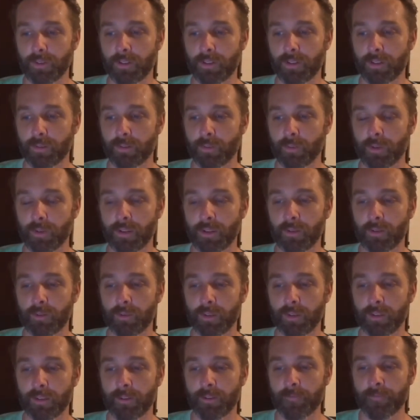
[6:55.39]
you're working
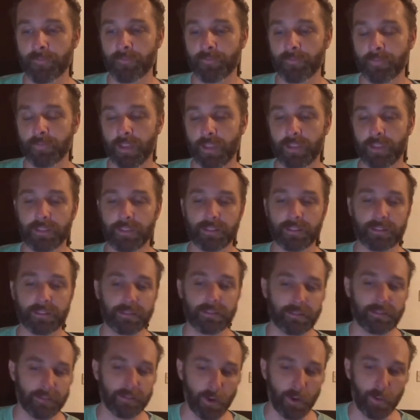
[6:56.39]
with and the
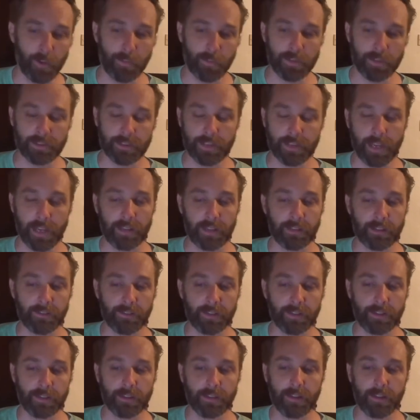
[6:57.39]
scope and scale of it.